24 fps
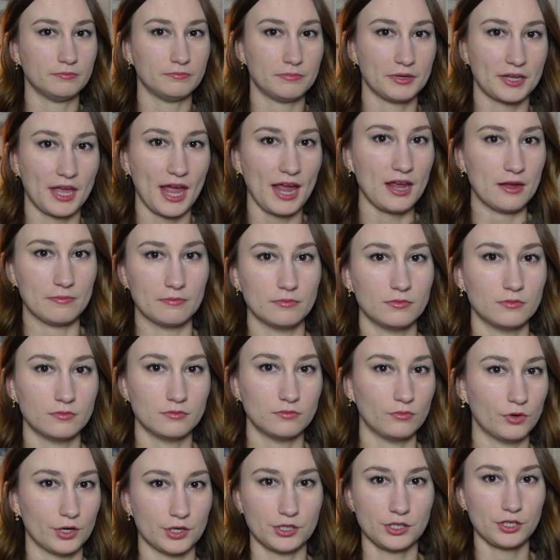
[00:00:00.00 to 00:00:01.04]
became.
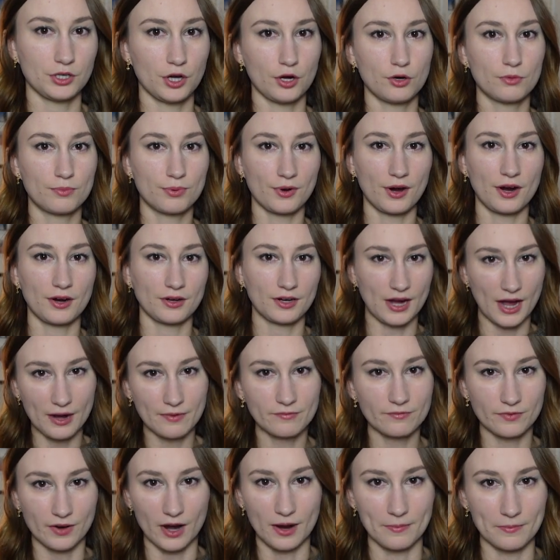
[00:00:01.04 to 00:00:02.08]
Where did Oberon
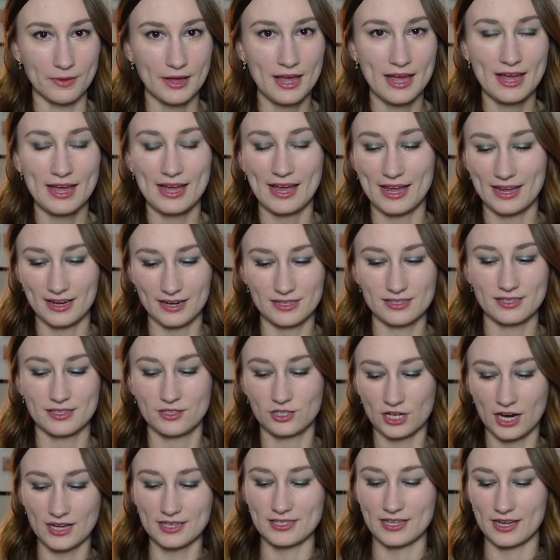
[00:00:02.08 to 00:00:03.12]
come from? And it
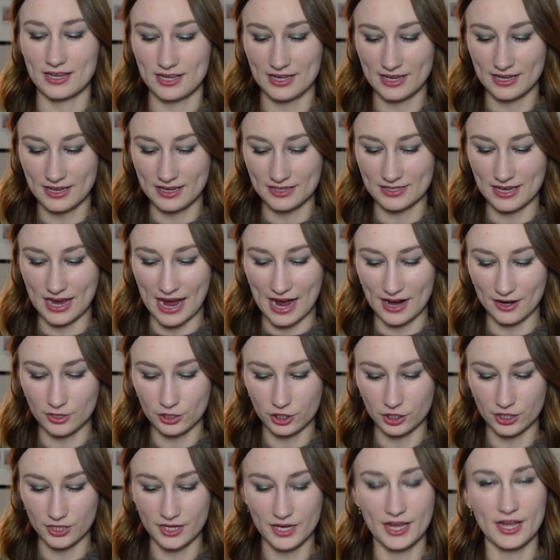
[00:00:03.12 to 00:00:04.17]
suggests that he is
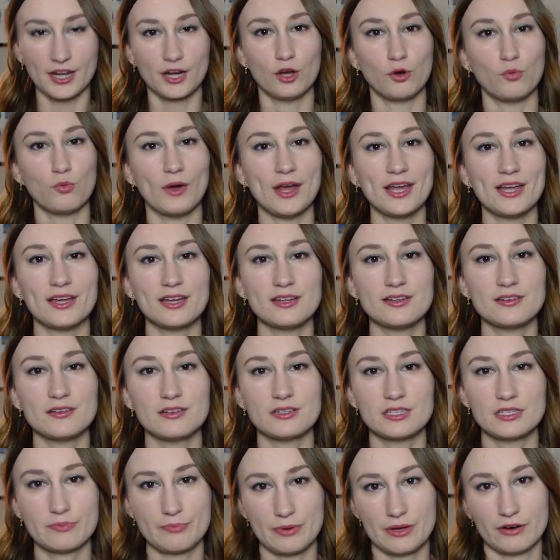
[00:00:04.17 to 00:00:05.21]
actually an
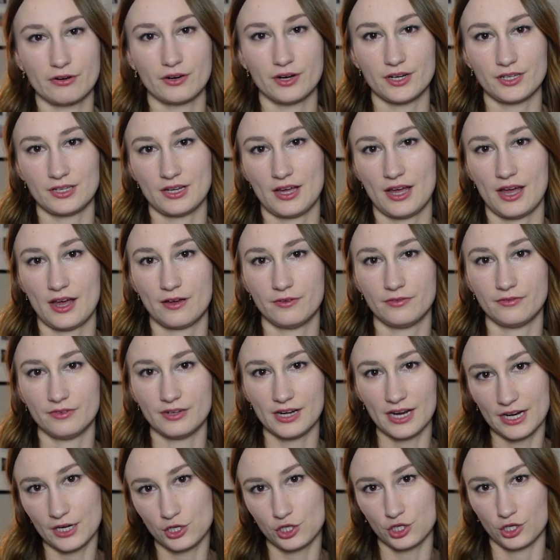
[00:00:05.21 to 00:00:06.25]
awakened spirit of
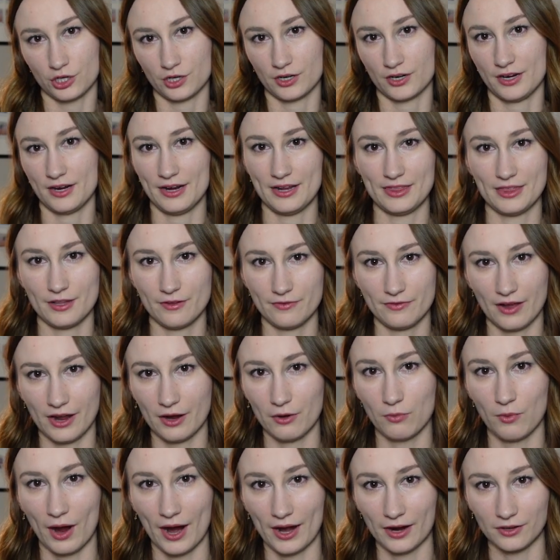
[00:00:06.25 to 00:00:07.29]
nature in the
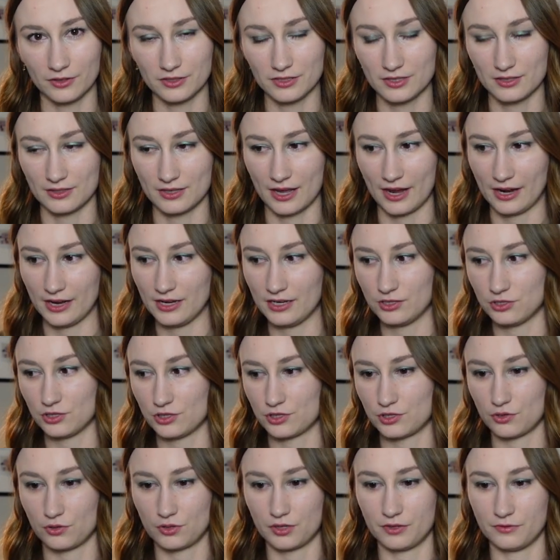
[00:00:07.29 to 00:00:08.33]
Feywild, that he
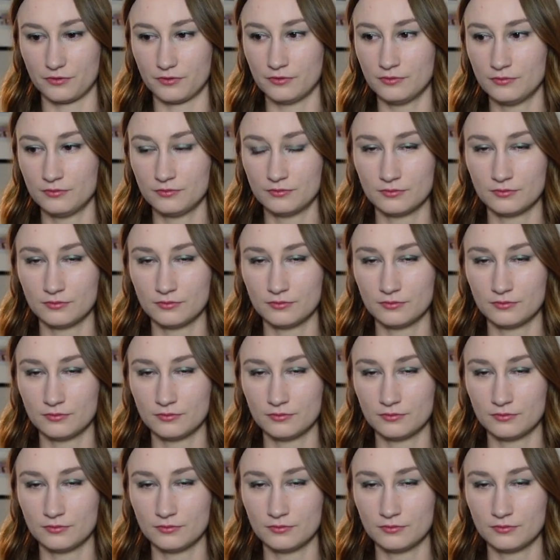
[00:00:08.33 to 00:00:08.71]
just sort of